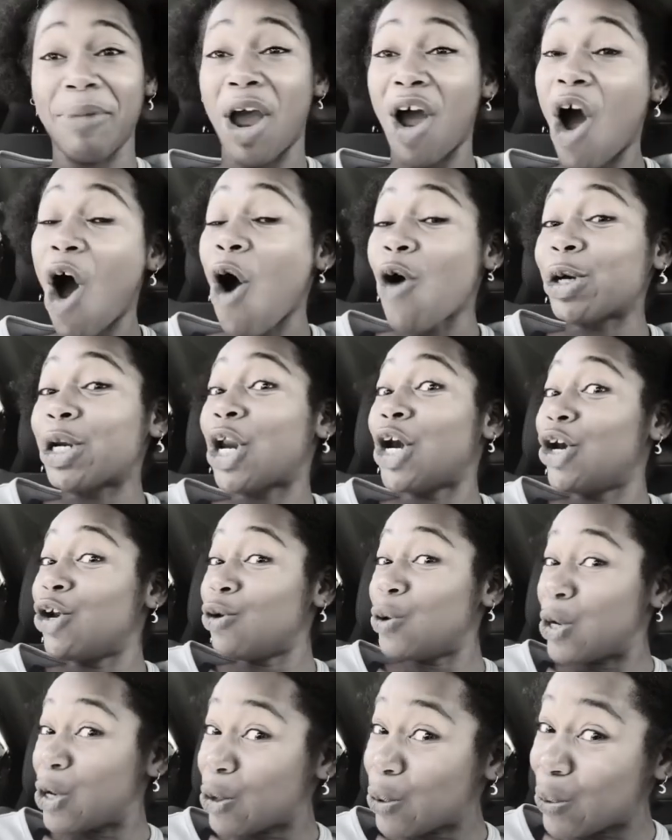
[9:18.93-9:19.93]
oh, the
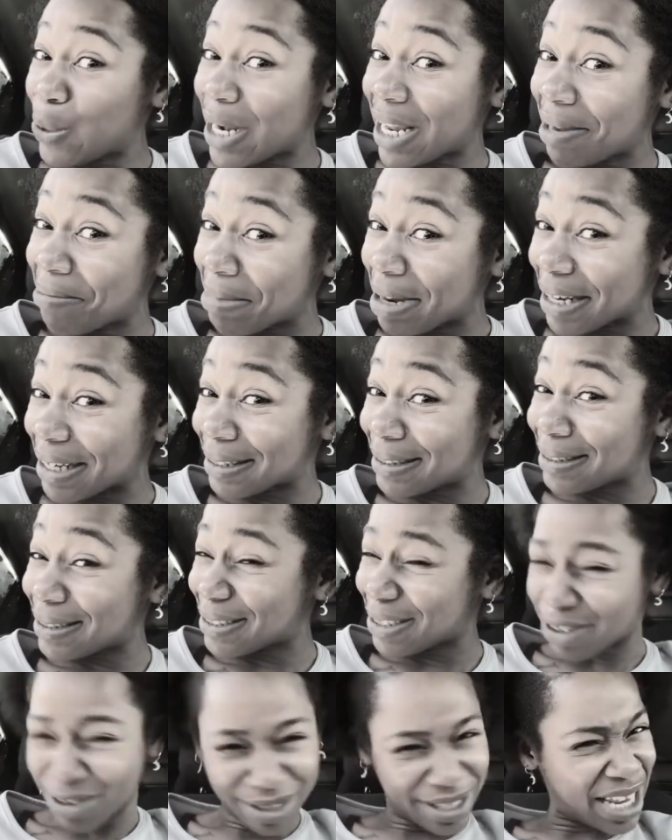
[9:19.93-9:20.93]
Lululemons.
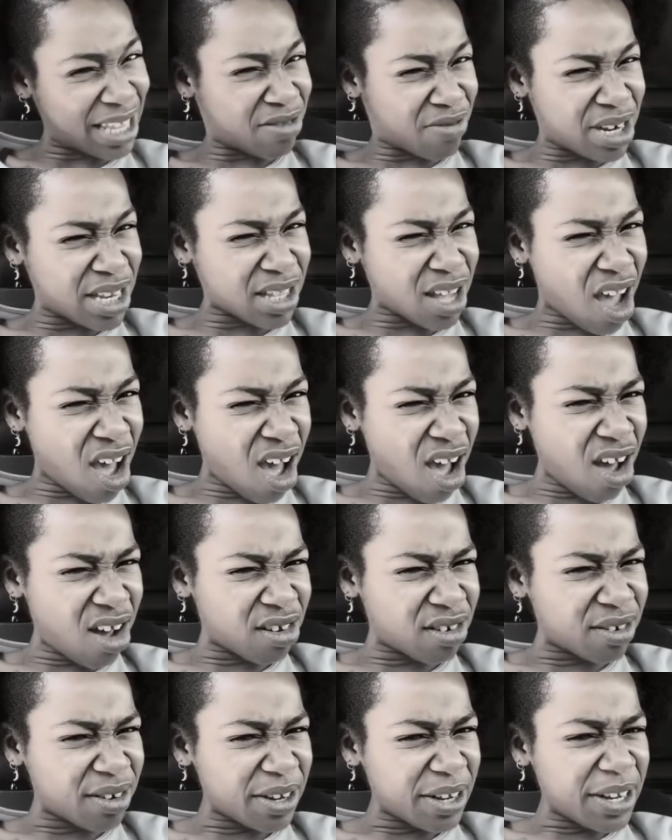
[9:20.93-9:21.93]
That's what it's called.
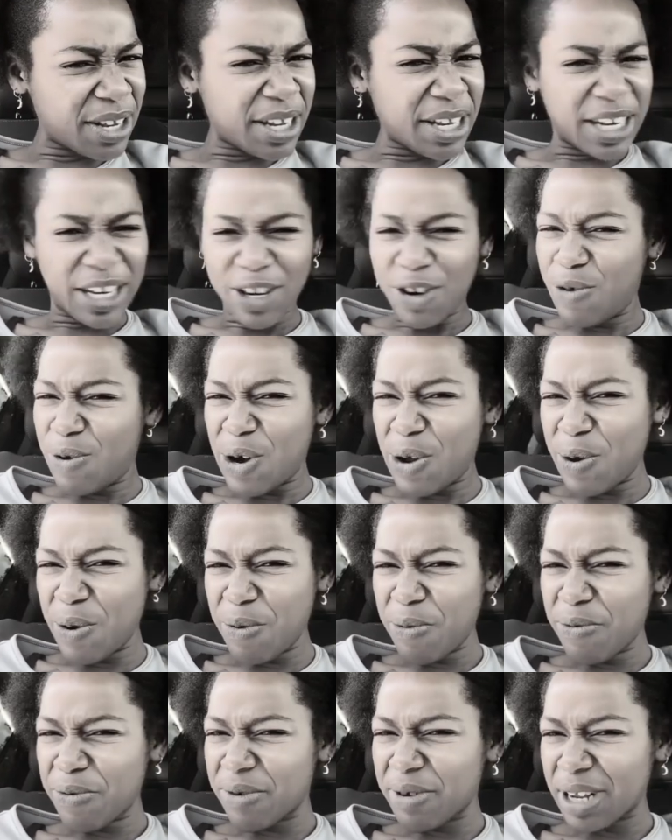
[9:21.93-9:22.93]
Lulu
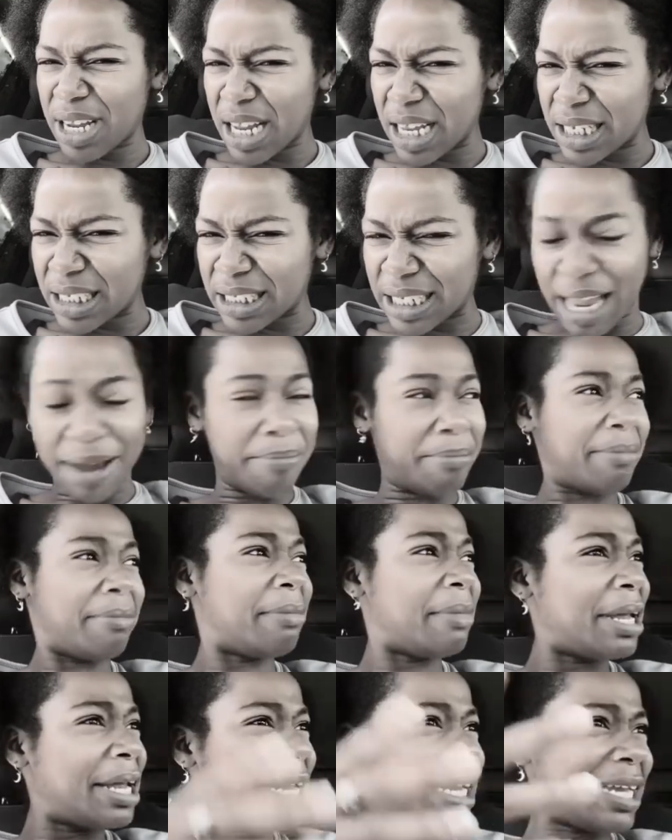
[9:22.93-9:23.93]
something.
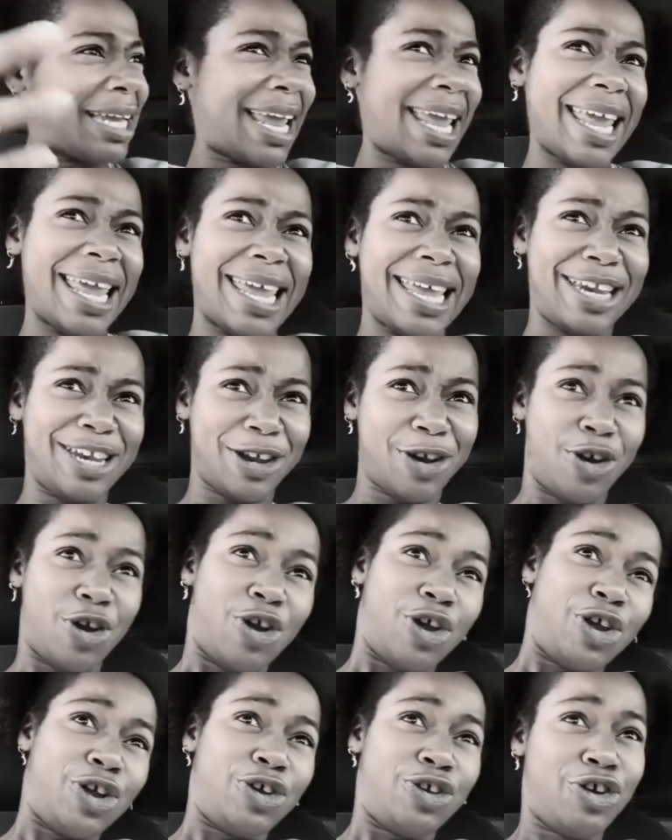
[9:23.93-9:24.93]
Yeah,
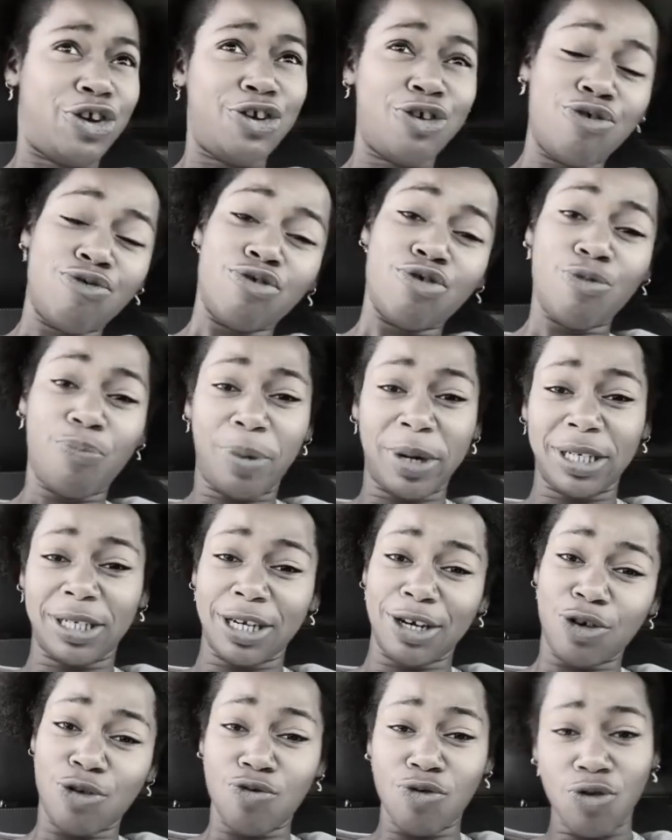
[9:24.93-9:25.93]
the Lulu put the
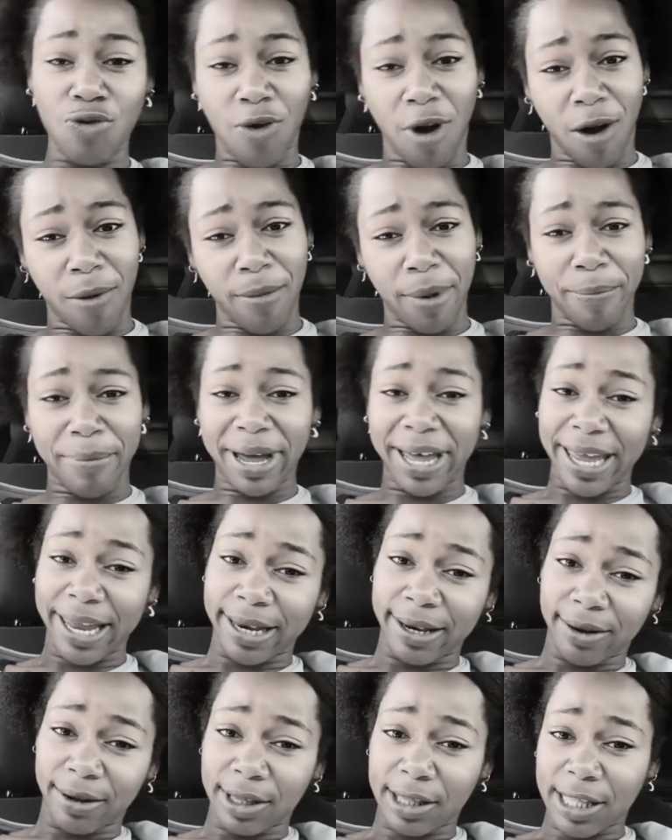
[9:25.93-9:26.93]
Lulu on my butt
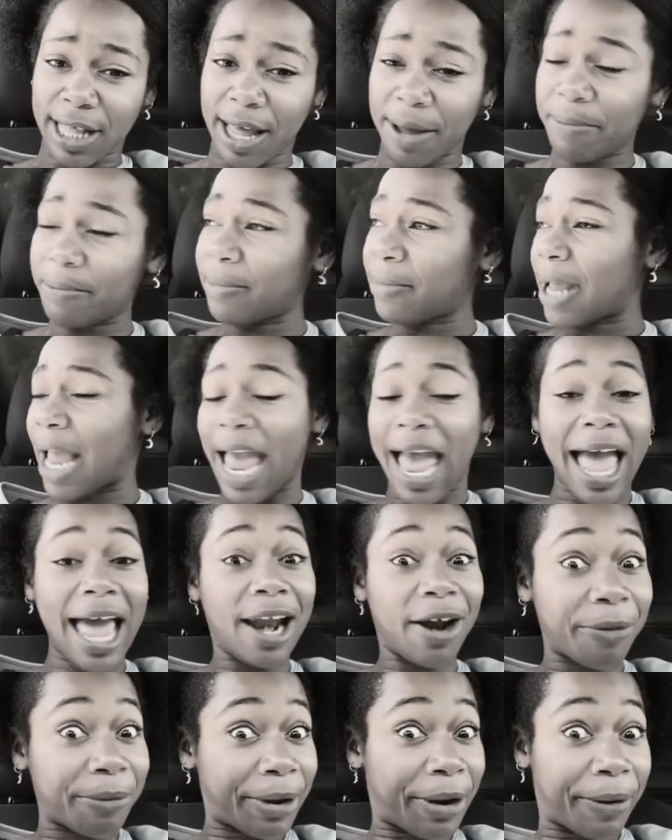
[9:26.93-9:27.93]
or something. I
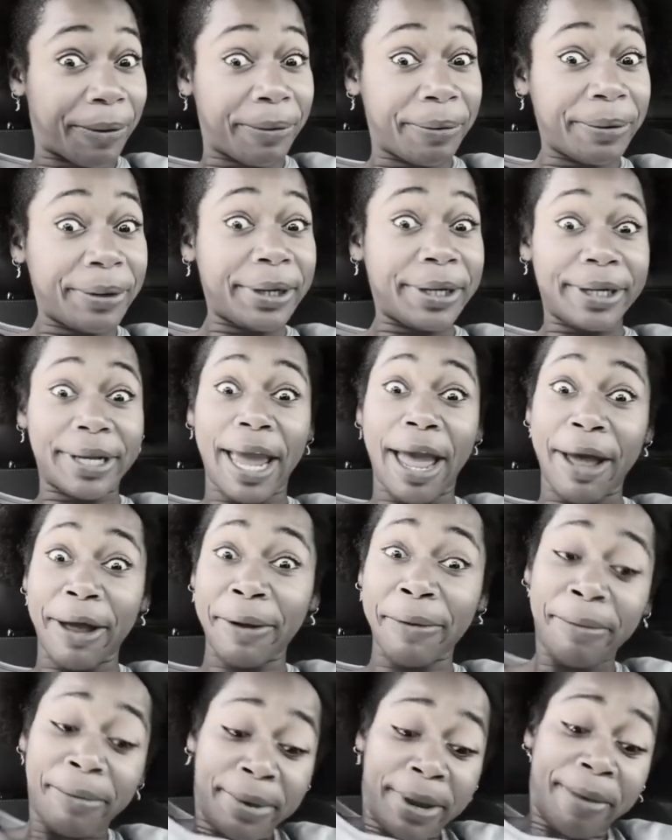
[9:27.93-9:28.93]
don't know,
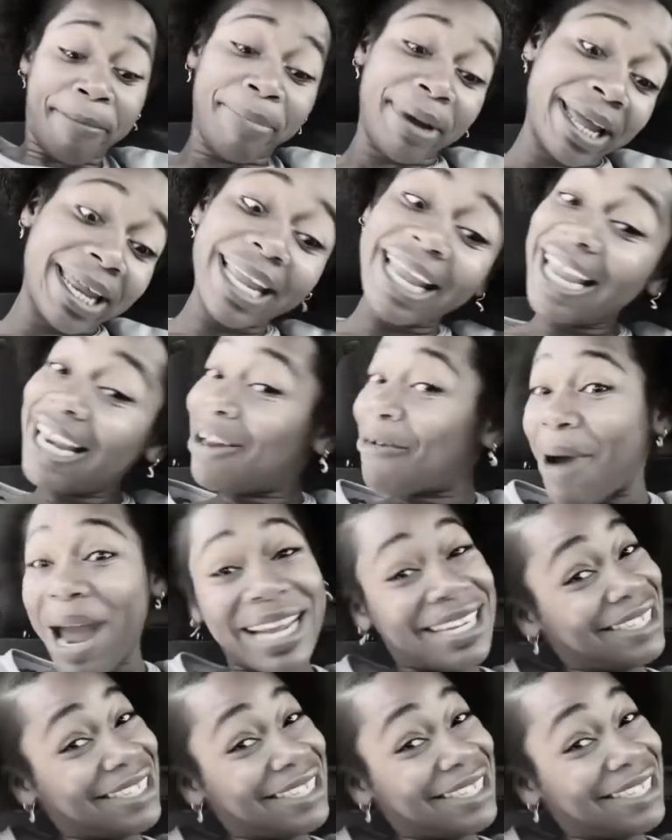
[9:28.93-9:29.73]
y'all. But anyway,